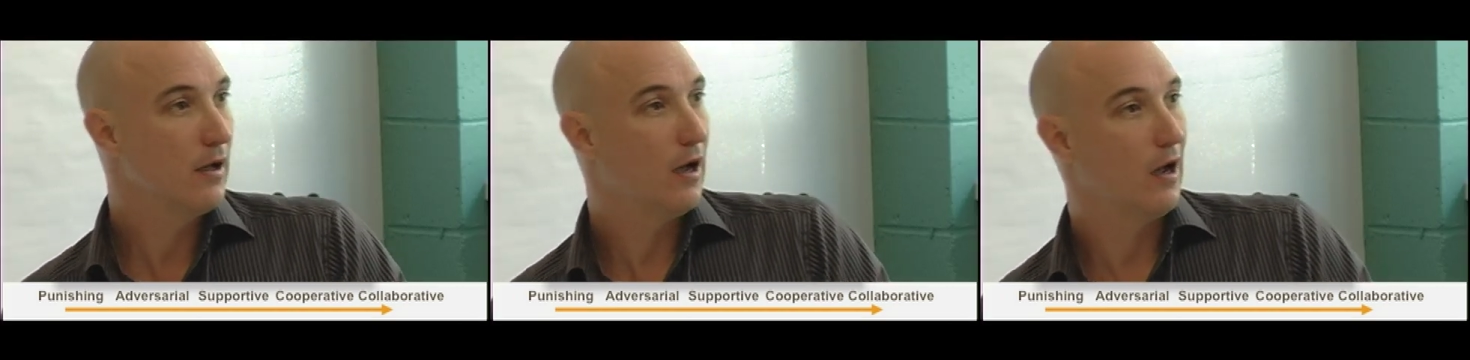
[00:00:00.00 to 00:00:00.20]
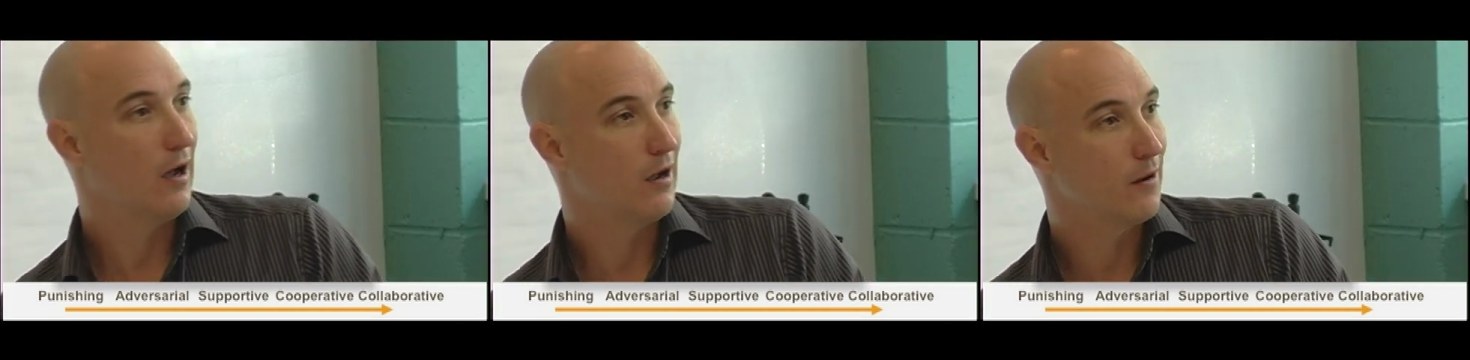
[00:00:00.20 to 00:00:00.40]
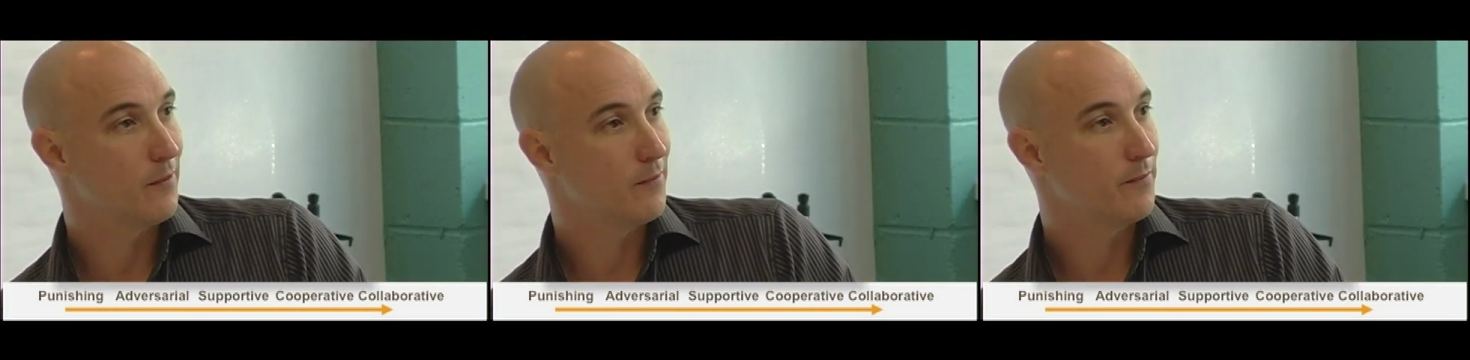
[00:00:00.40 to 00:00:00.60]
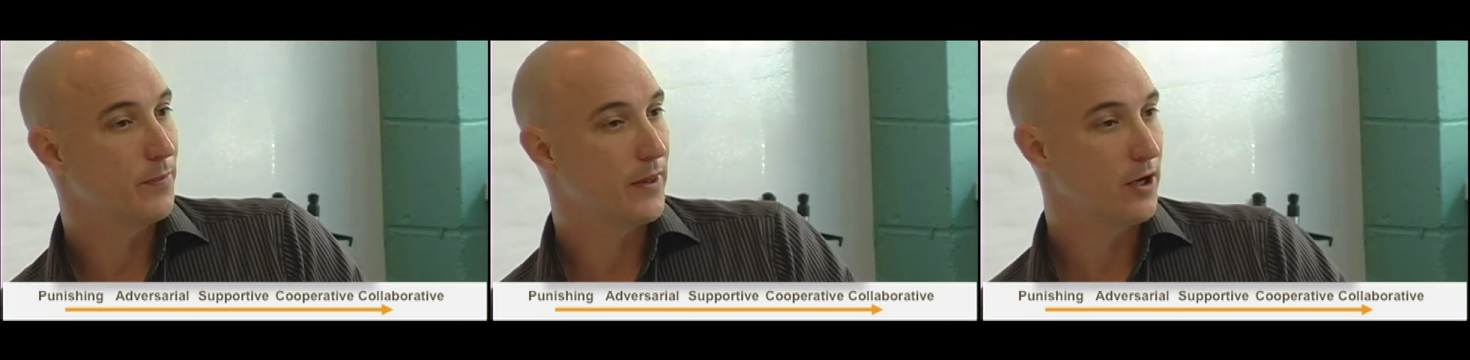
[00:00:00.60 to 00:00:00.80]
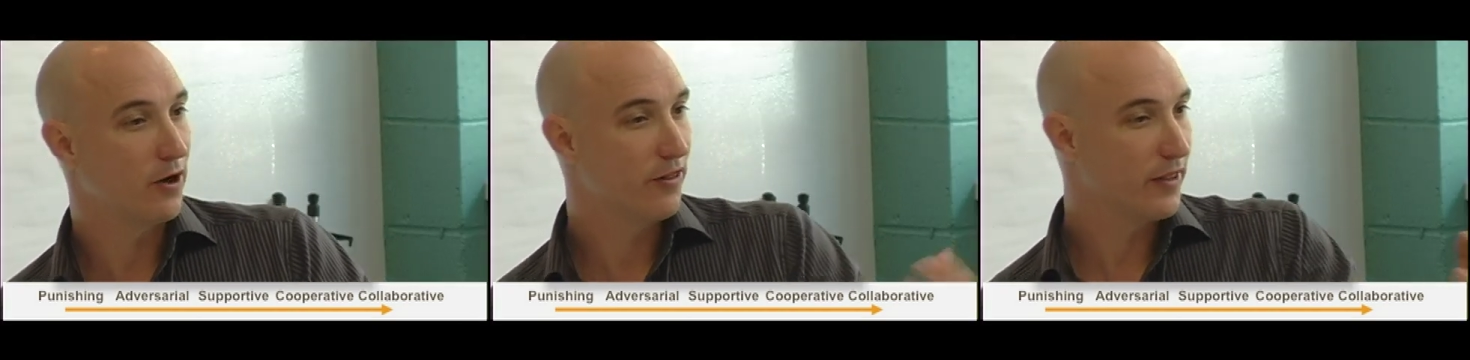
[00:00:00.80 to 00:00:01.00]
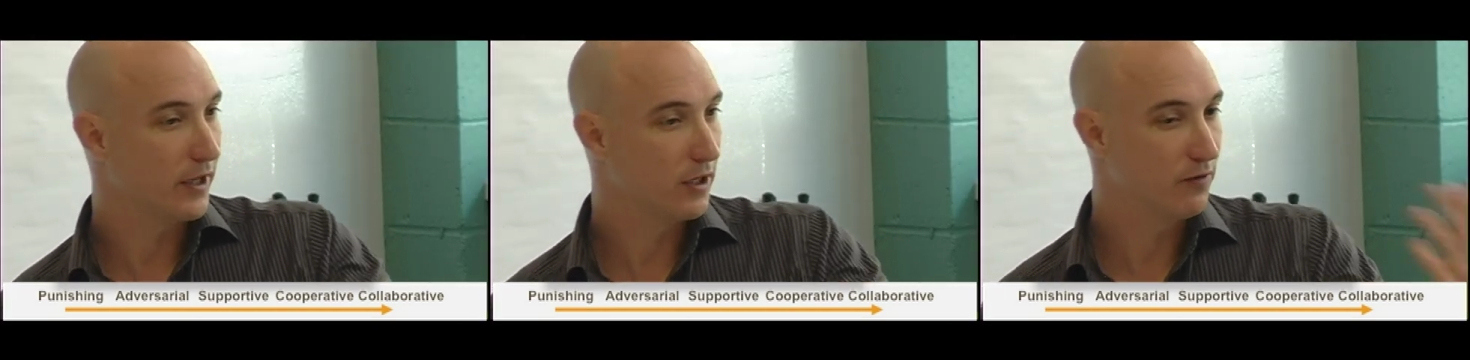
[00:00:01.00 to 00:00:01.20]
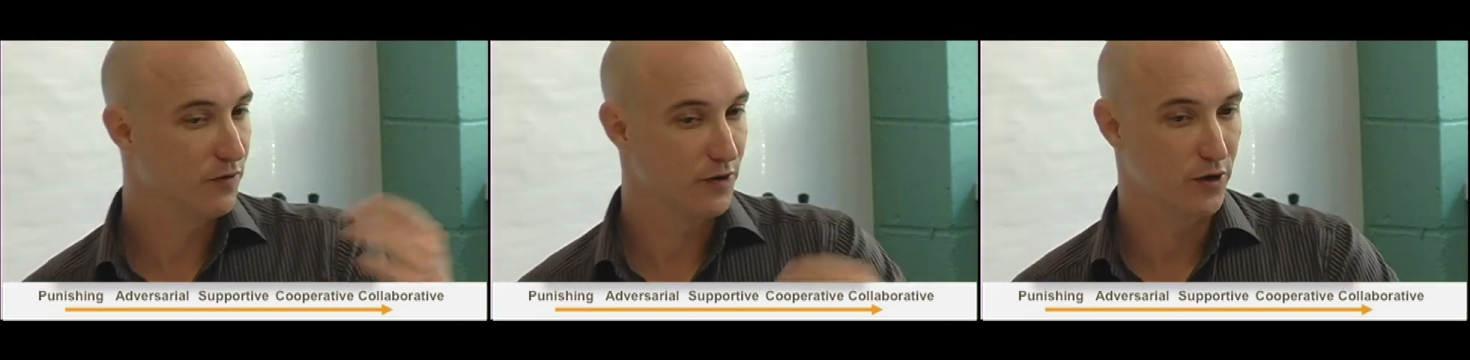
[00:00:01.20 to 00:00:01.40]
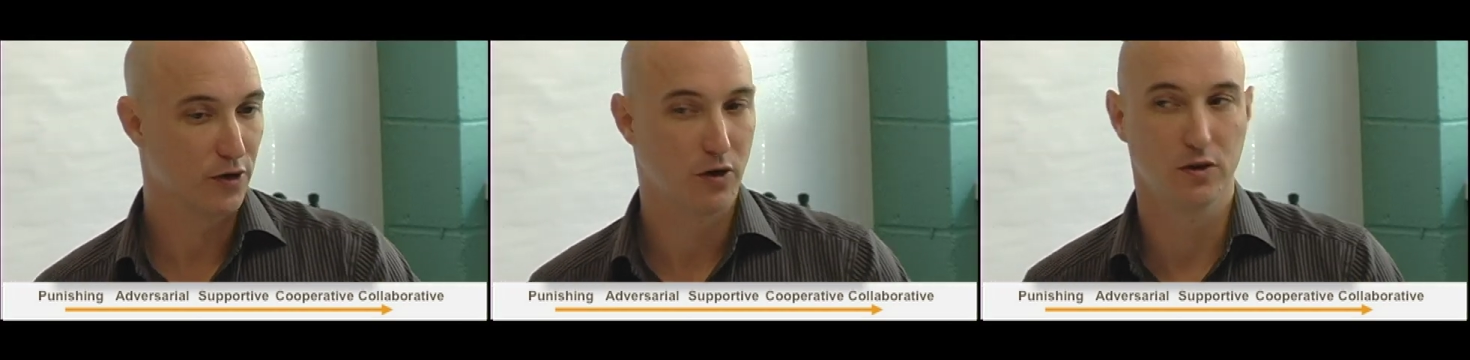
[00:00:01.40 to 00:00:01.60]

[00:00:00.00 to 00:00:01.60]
Um, you know, thank you for your